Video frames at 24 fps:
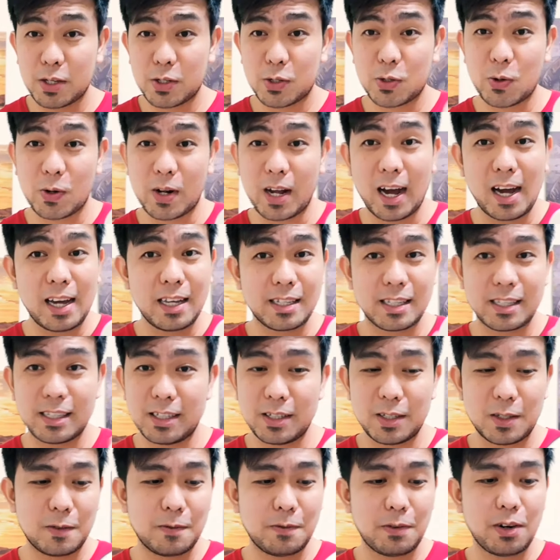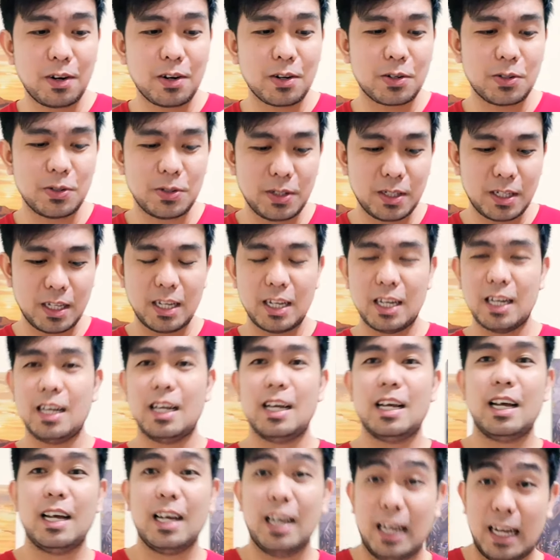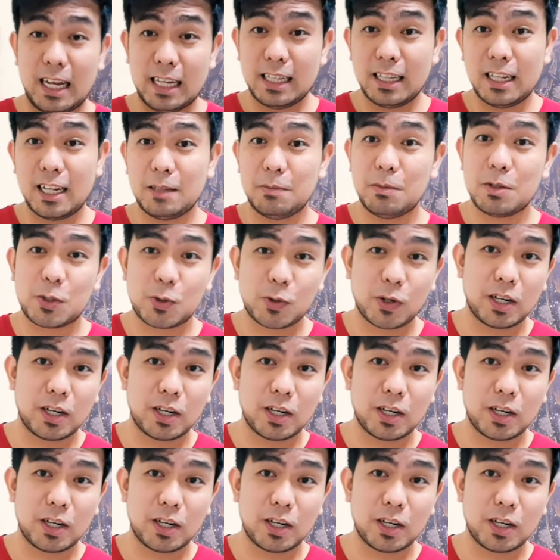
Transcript: So guys, this is very good, and let me